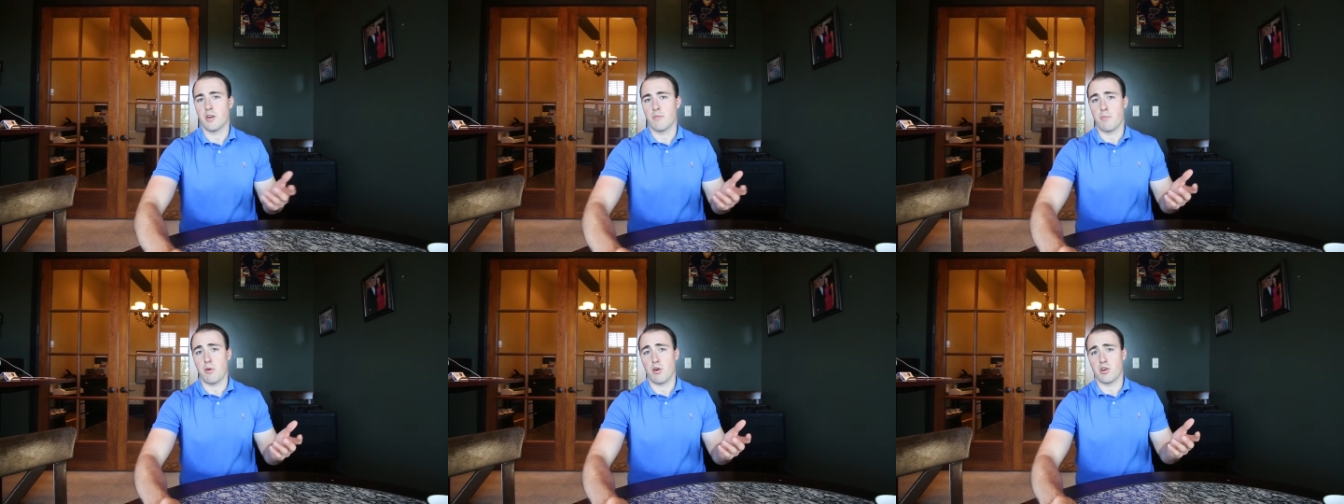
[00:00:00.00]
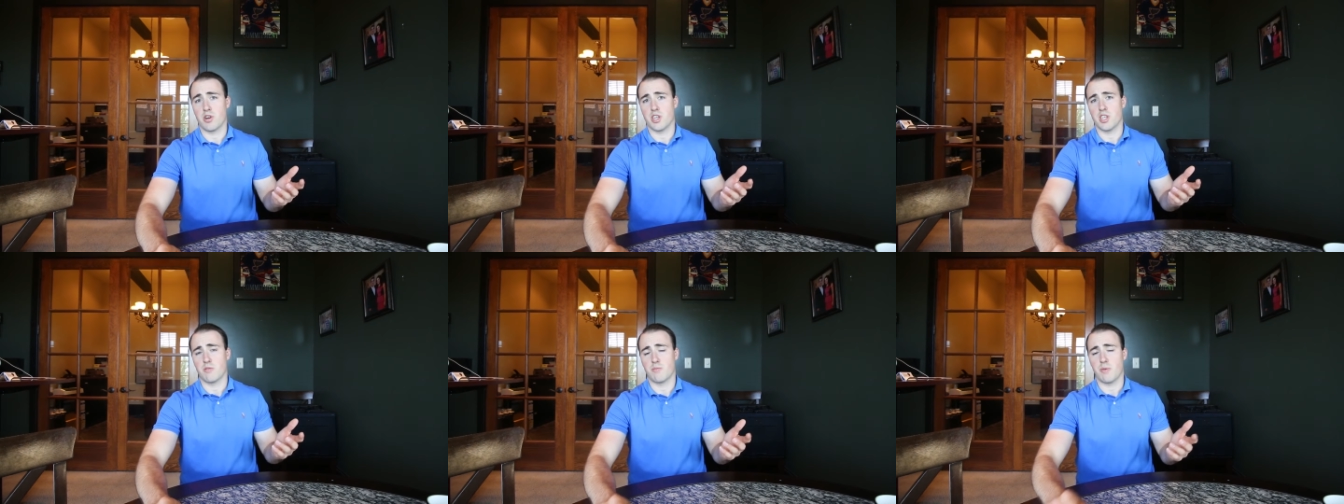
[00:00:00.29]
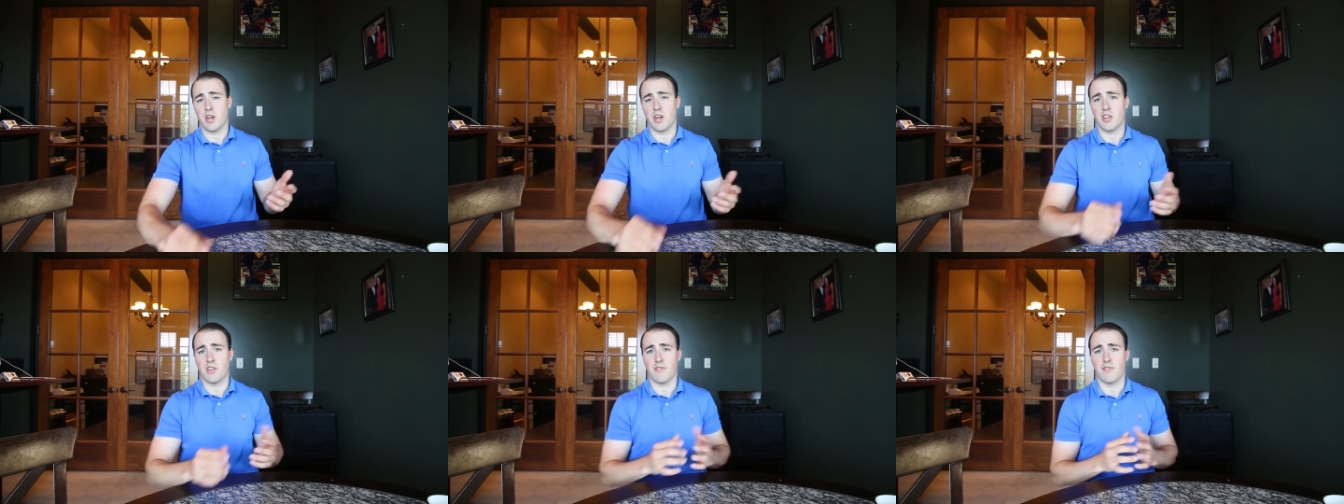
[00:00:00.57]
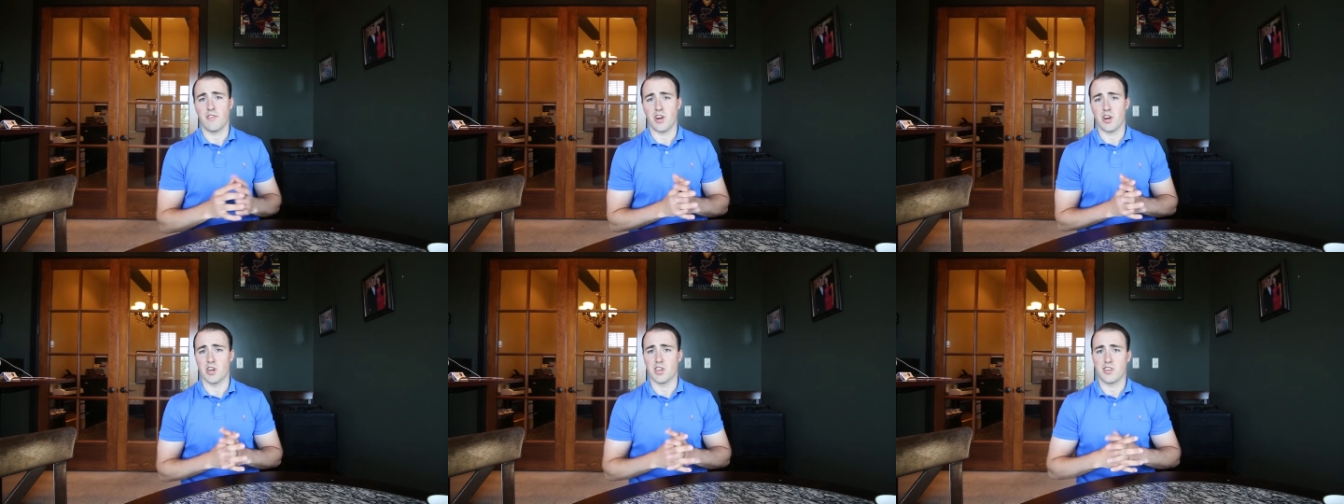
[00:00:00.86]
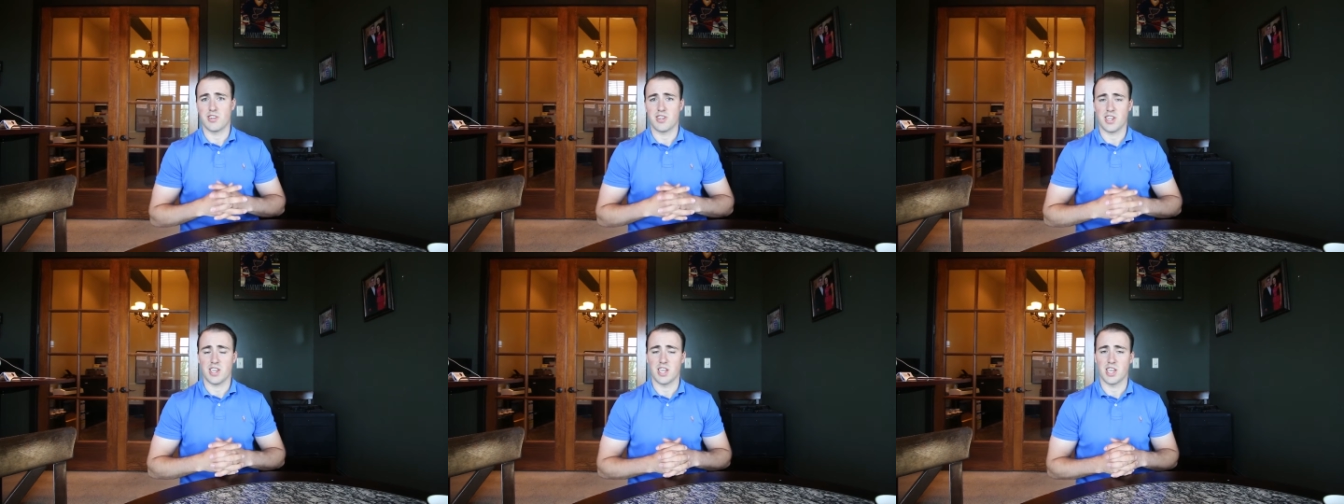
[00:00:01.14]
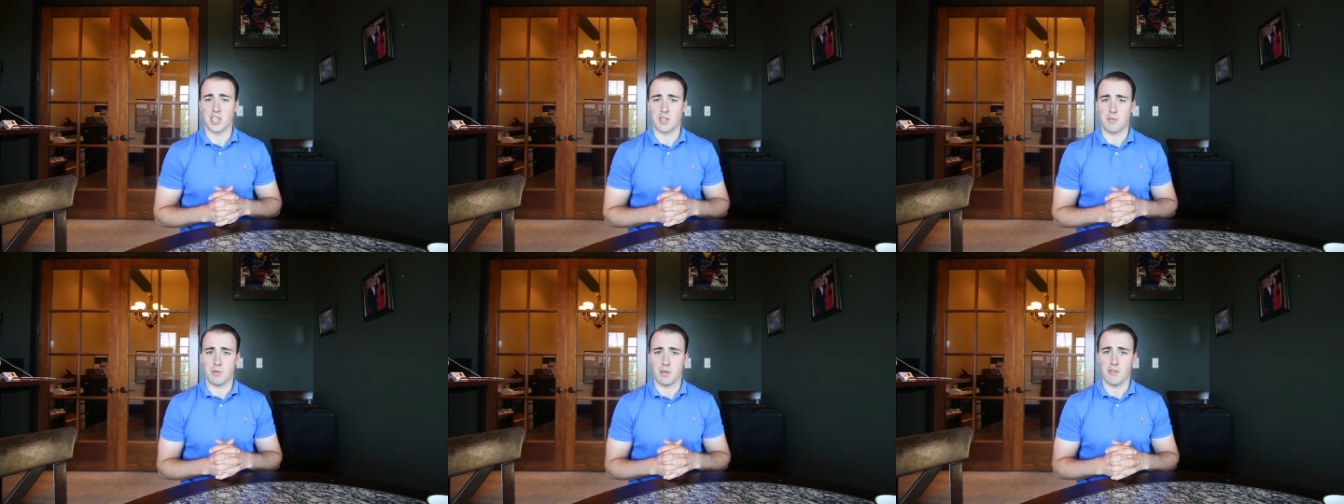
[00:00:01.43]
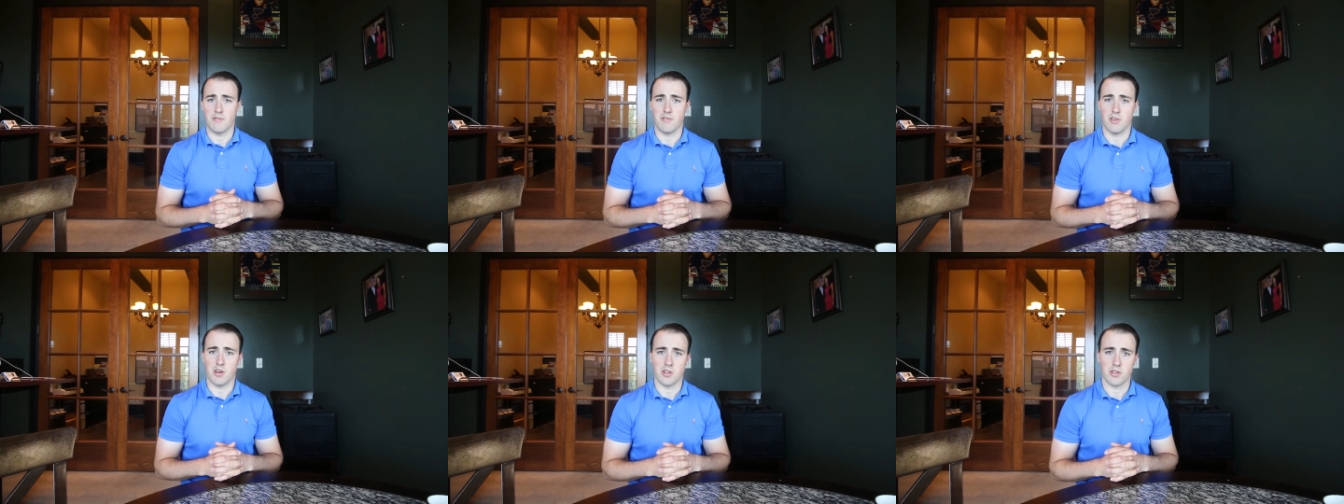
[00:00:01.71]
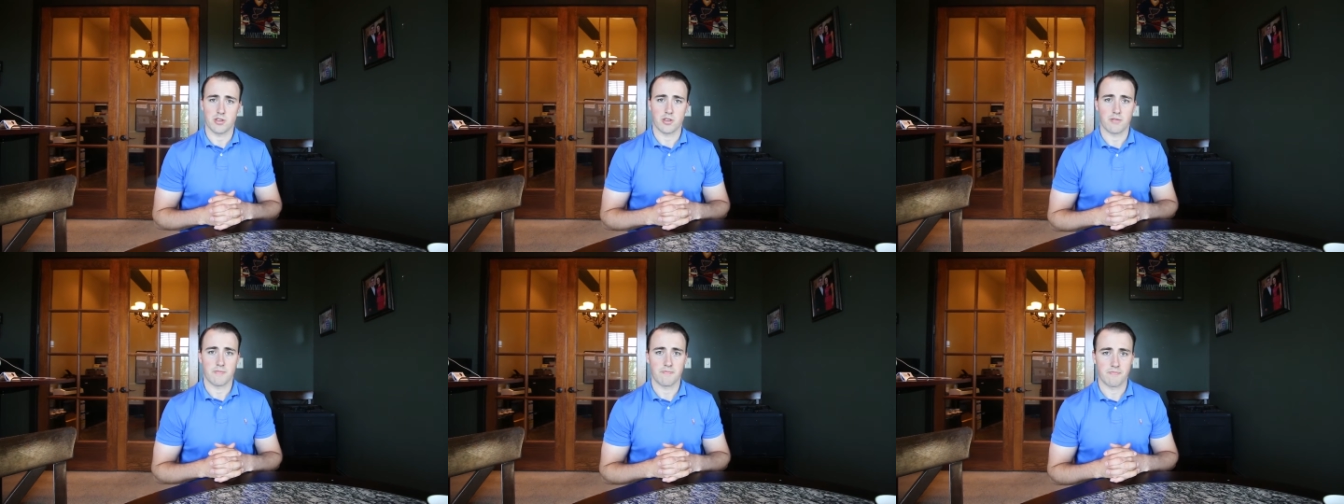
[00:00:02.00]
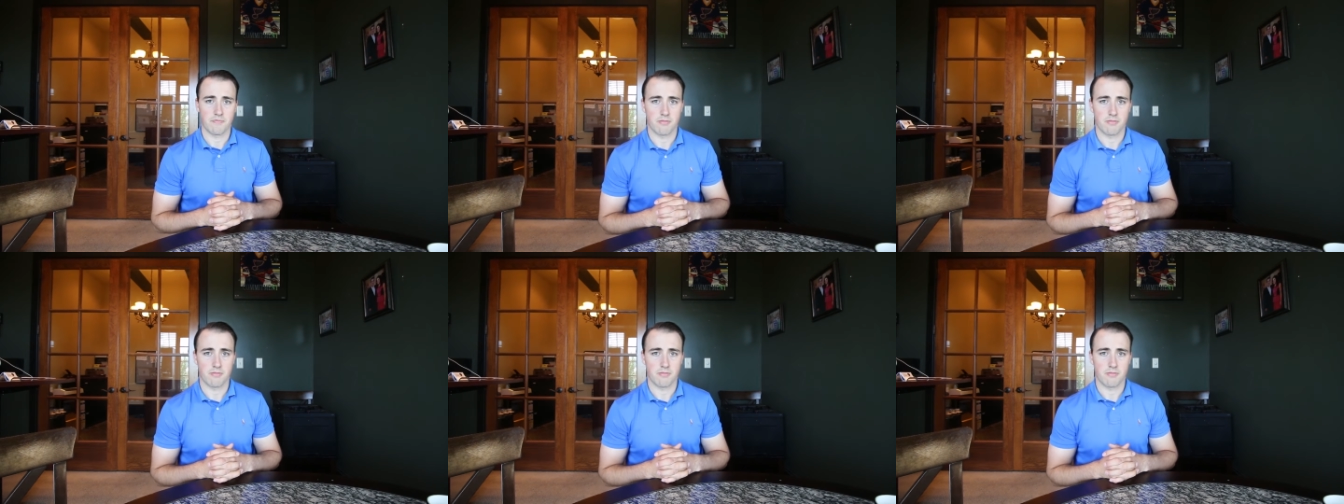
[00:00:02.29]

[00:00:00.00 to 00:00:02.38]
to participate in the various T S P funds.